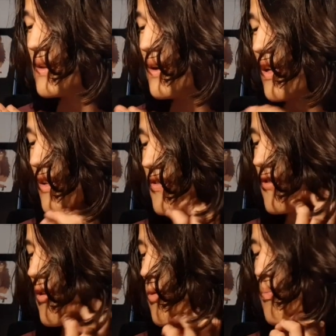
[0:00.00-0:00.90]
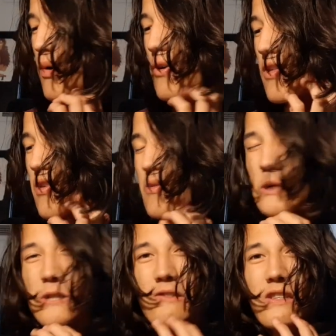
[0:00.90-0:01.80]
It starts out with Birth,
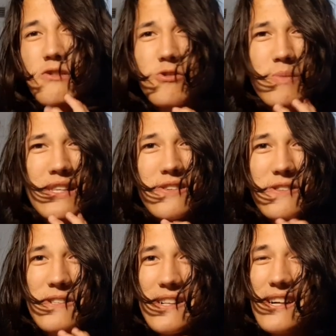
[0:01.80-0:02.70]
which is an instrumental,